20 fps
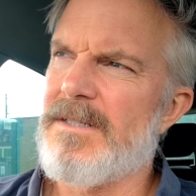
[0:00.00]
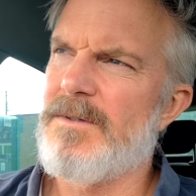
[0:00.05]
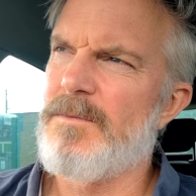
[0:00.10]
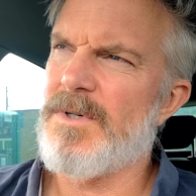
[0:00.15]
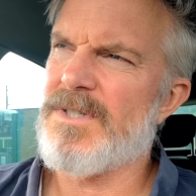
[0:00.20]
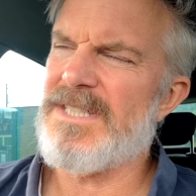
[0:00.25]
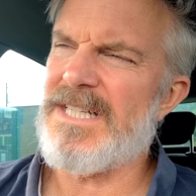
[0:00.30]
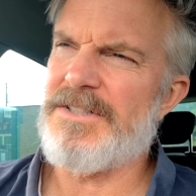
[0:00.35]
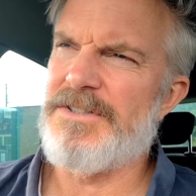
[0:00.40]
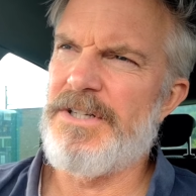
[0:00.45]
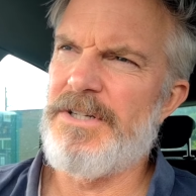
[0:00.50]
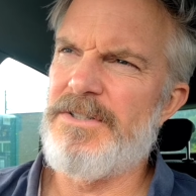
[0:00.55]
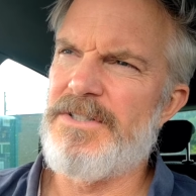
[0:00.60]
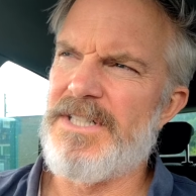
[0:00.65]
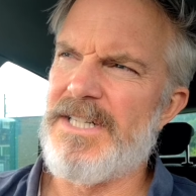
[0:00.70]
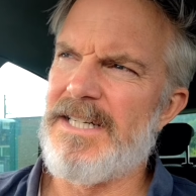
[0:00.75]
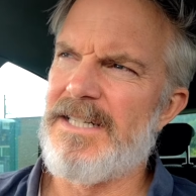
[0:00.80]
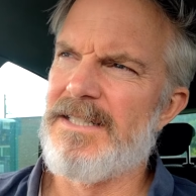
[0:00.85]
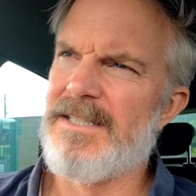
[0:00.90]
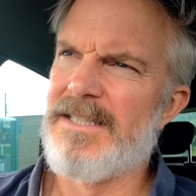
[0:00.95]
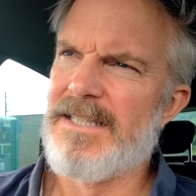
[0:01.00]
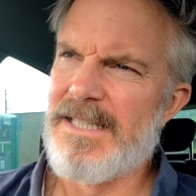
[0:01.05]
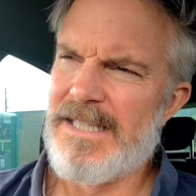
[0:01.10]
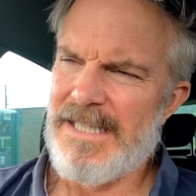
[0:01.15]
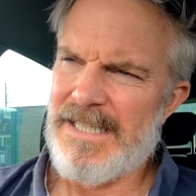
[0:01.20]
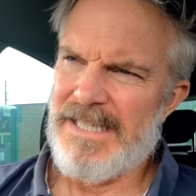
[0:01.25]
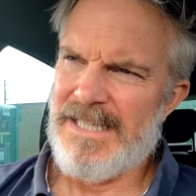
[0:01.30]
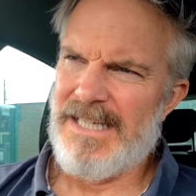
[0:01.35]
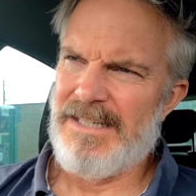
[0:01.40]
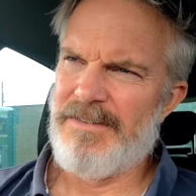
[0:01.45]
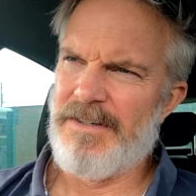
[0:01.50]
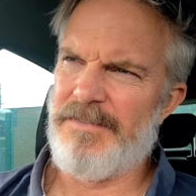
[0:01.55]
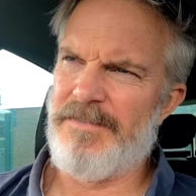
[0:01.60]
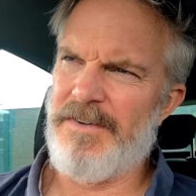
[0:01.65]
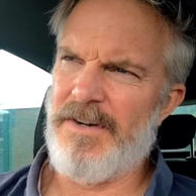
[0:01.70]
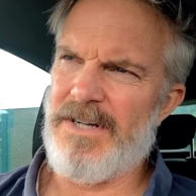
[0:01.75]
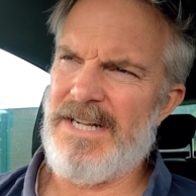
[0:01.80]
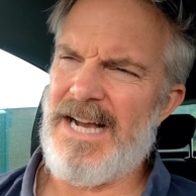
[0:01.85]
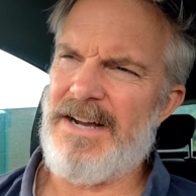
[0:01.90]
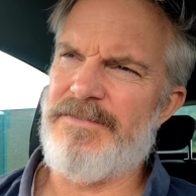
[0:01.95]
What does that do to you? You
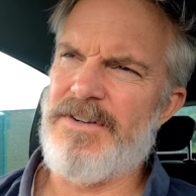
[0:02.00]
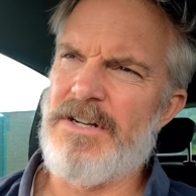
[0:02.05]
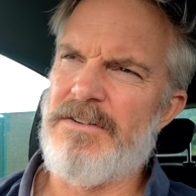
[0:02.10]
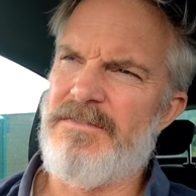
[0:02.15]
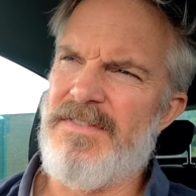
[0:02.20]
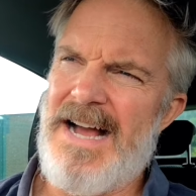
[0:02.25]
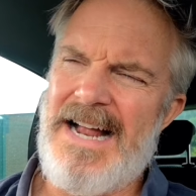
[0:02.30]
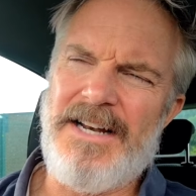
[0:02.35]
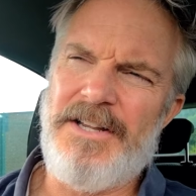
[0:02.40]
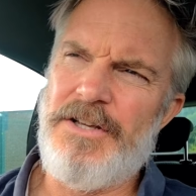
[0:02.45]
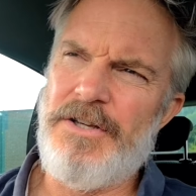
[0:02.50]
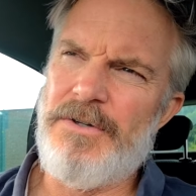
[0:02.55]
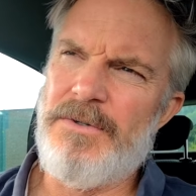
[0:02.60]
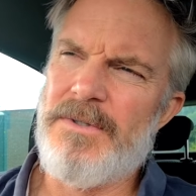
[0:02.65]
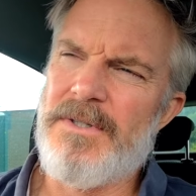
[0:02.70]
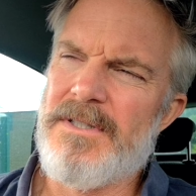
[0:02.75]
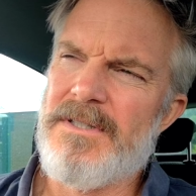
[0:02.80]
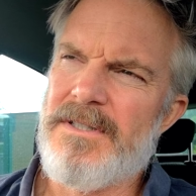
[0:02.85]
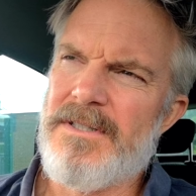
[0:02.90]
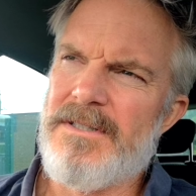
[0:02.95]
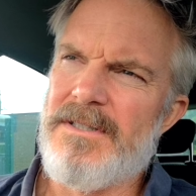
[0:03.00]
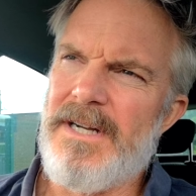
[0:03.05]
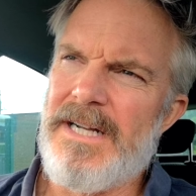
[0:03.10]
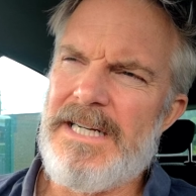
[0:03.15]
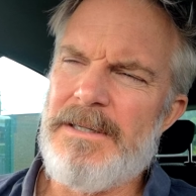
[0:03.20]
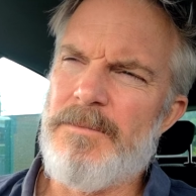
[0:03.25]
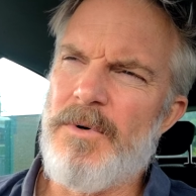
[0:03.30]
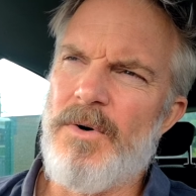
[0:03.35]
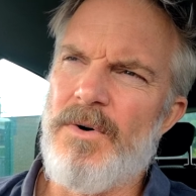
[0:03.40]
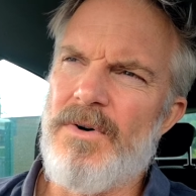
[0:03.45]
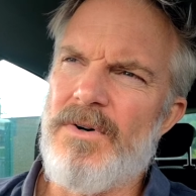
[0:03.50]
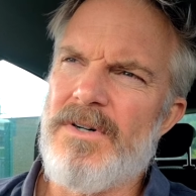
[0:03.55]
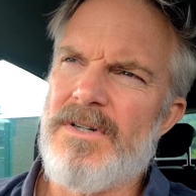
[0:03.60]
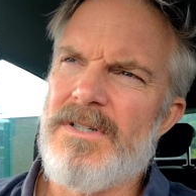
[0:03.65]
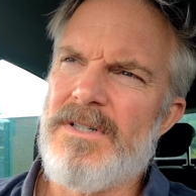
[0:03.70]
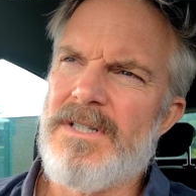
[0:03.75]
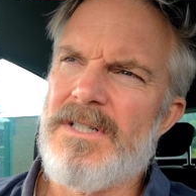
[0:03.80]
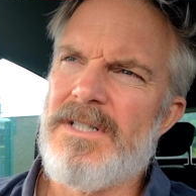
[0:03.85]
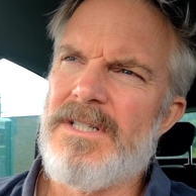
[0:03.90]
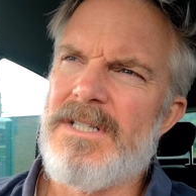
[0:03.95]
feel you have no value anymore.
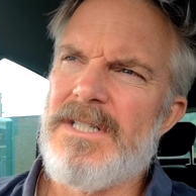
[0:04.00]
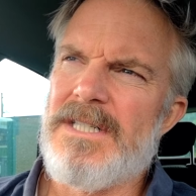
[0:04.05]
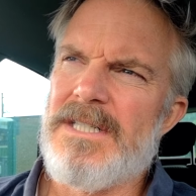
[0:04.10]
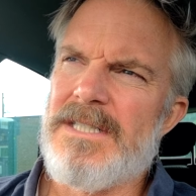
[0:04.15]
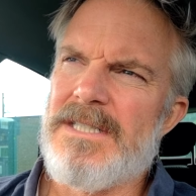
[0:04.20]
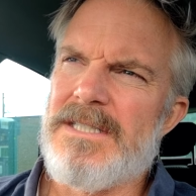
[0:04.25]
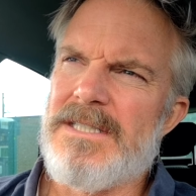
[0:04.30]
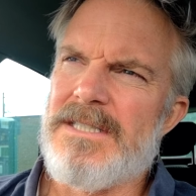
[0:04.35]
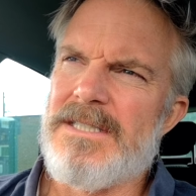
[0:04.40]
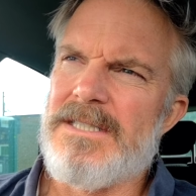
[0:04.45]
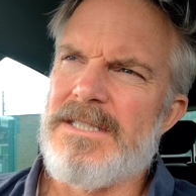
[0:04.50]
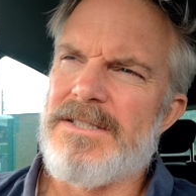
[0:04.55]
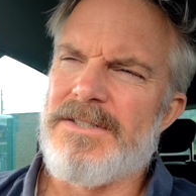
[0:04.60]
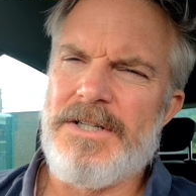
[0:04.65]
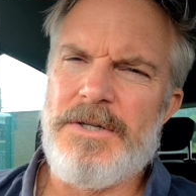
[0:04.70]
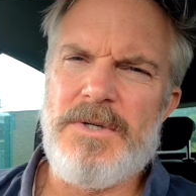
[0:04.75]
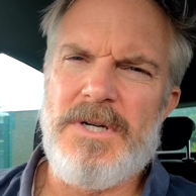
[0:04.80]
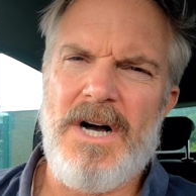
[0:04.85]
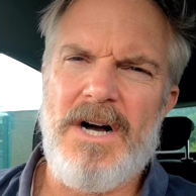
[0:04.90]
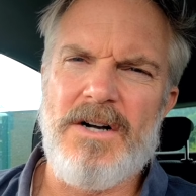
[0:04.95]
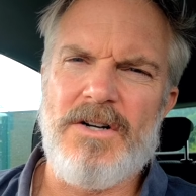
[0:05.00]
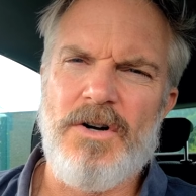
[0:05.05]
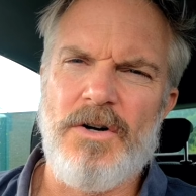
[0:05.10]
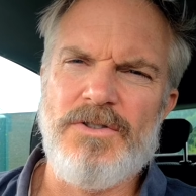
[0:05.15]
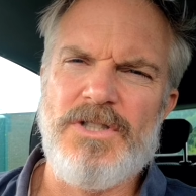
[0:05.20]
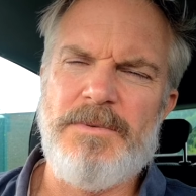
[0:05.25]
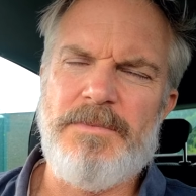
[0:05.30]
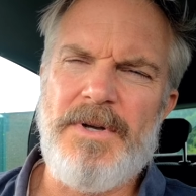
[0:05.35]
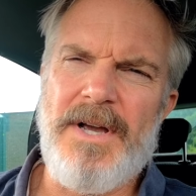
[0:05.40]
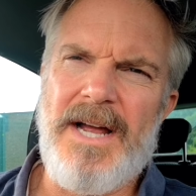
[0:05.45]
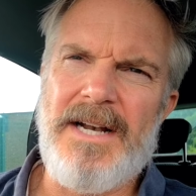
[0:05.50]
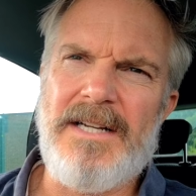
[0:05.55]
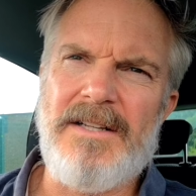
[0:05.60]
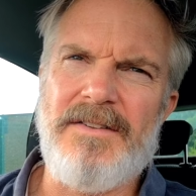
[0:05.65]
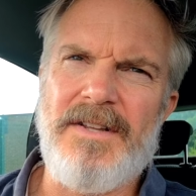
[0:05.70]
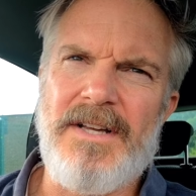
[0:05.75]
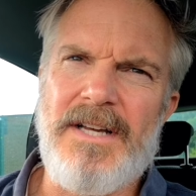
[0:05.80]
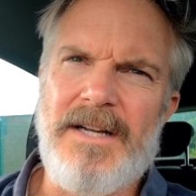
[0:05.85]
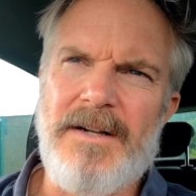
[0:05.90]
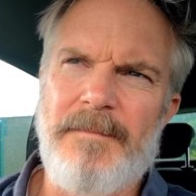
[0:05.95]
So you can't contribute
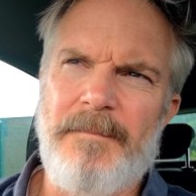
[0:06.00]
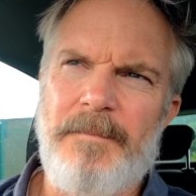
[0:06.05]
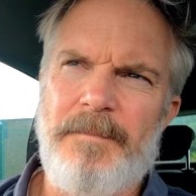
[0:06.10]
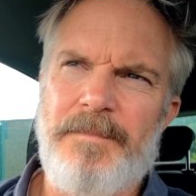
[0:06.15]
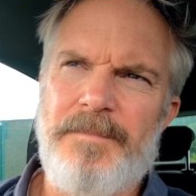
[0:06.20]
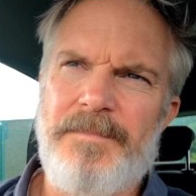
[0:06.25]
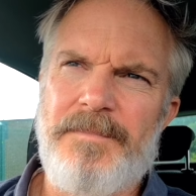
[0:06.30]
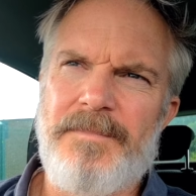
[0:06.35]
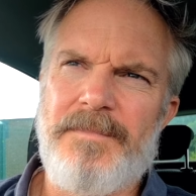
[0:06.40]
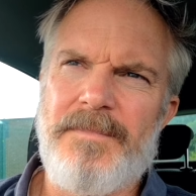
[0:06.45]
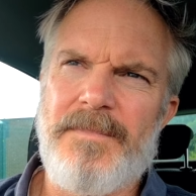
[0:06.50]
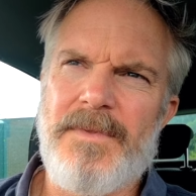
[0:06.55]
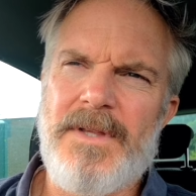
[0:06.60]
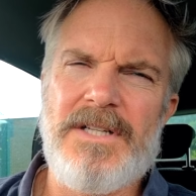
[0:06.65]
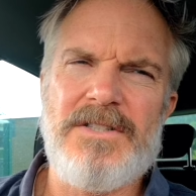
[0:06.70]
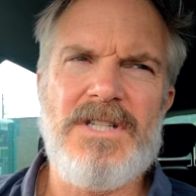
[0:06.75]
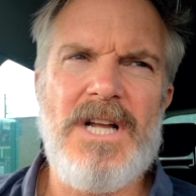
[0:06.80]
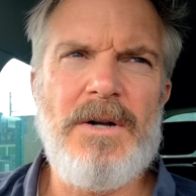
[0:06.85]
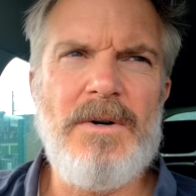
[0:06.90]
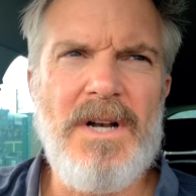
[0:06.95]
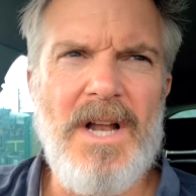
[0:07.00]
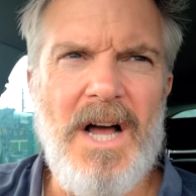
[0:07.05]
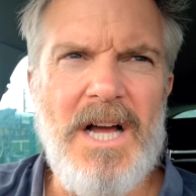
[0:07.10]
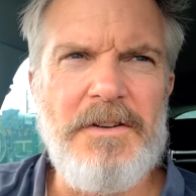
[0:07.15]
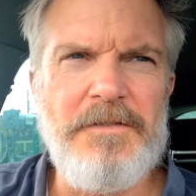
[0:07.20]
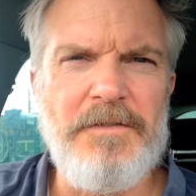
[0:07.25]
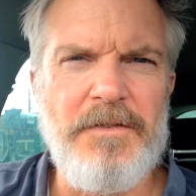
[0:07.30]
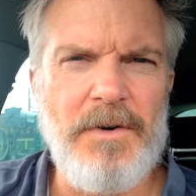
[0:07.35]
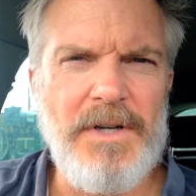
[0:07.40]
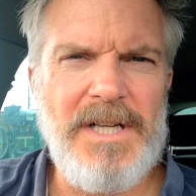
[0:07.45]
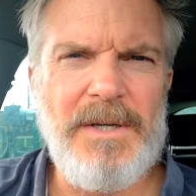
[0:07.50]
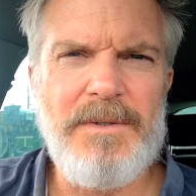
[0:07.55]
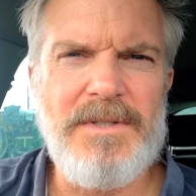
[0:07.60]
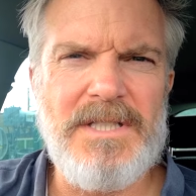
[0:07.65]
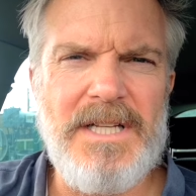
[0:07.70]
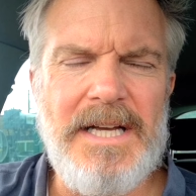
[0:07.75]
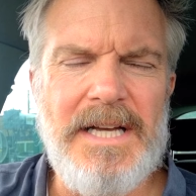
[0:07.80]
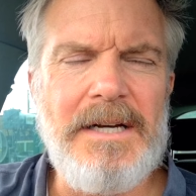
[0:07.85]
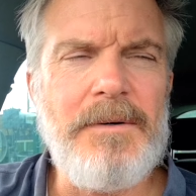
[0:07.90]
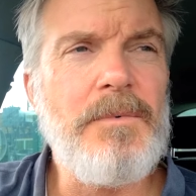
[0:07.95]
anything. There's no life for you,
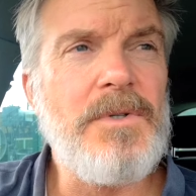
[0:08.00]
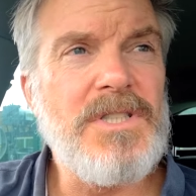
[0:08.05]
is there?